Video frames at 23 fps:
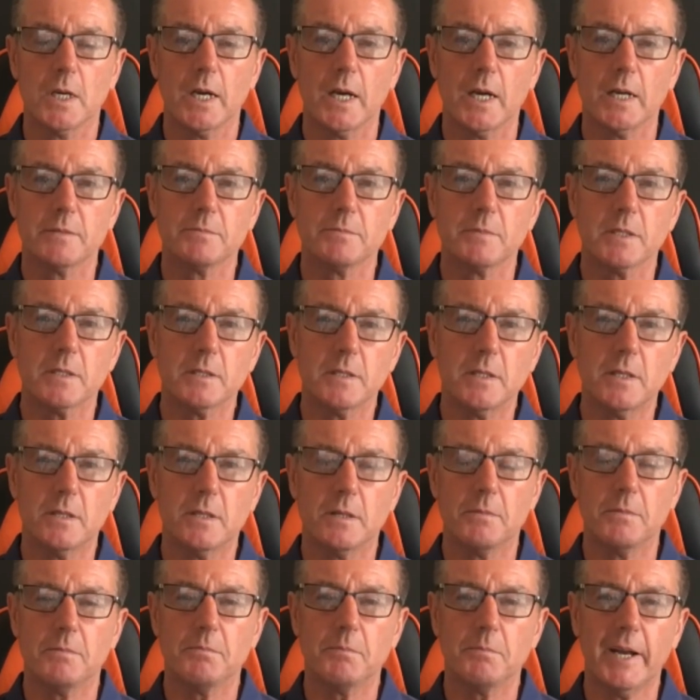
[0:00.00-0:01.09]
And
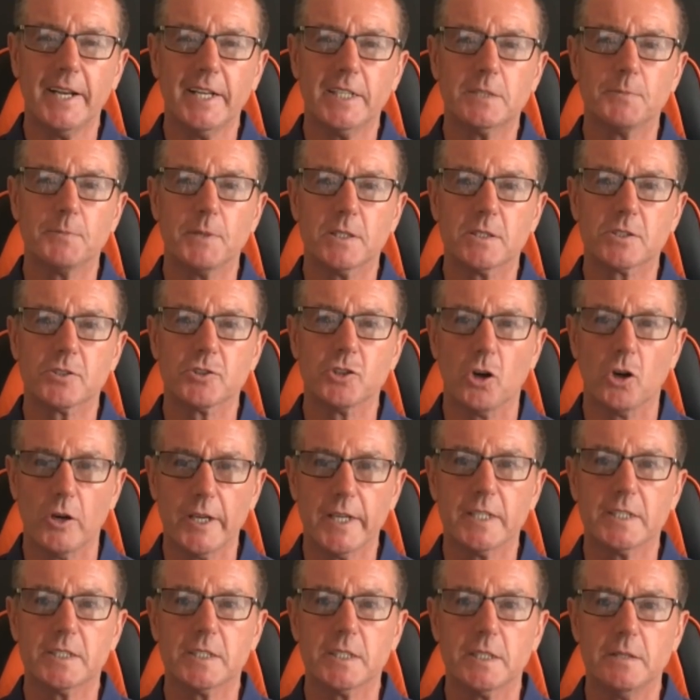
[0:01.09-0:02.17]
management's not
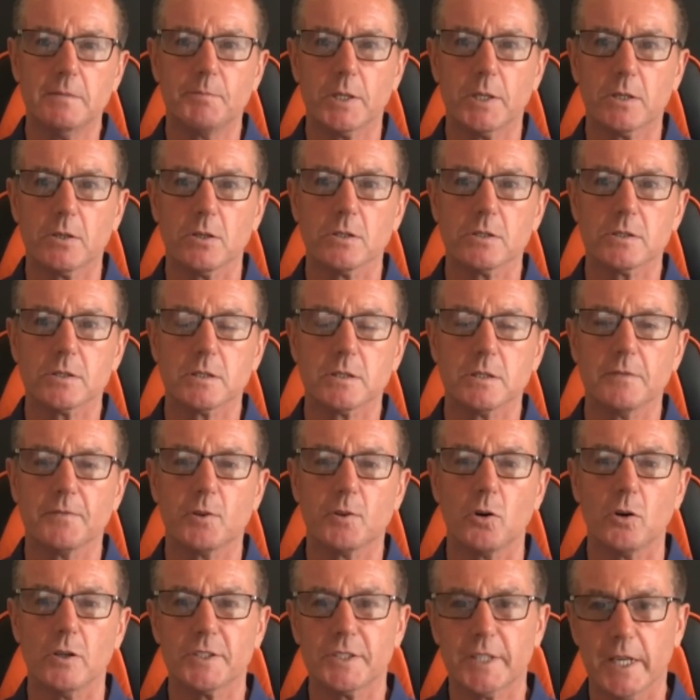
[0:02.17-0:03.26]
easy because you've
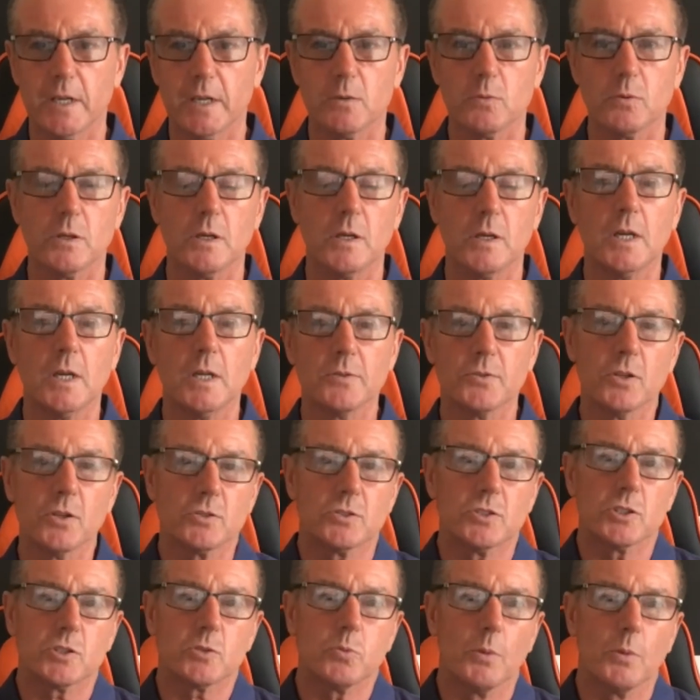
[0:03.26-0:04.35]
got to deal not
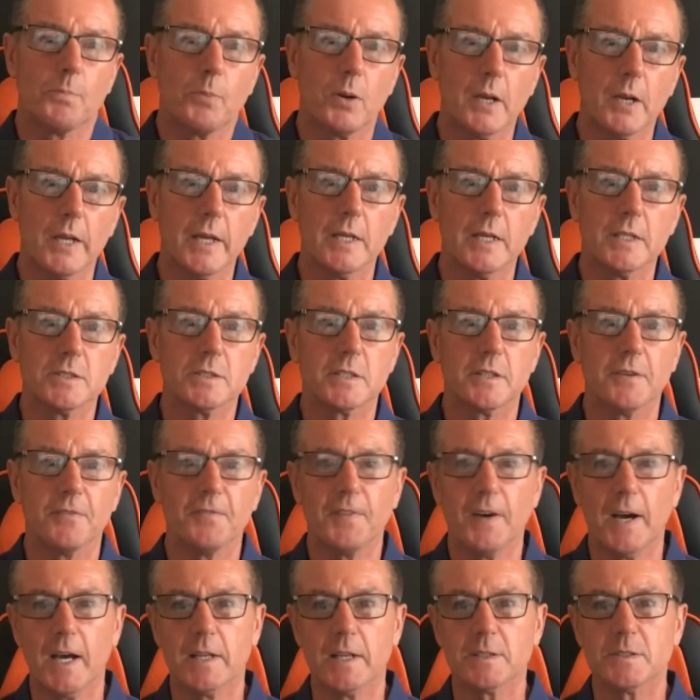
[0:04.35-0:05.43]
just with players, the
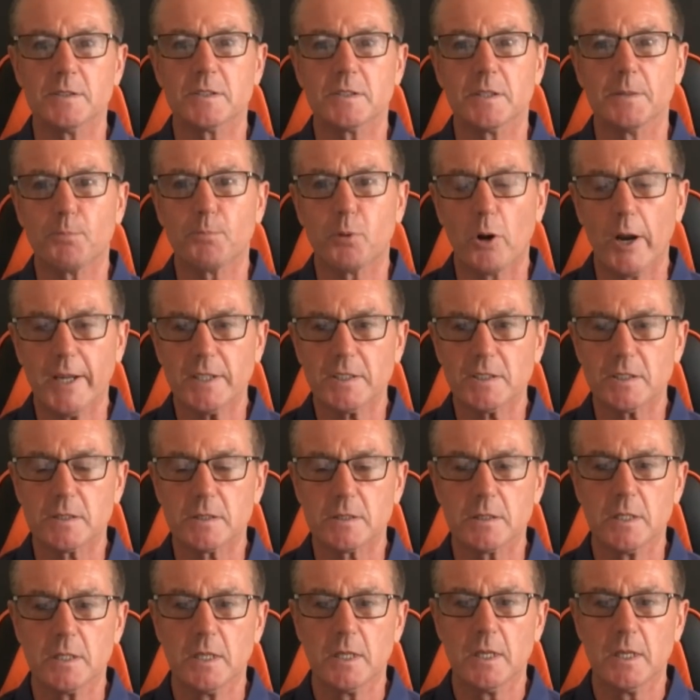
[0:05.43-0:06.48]
fans, the press.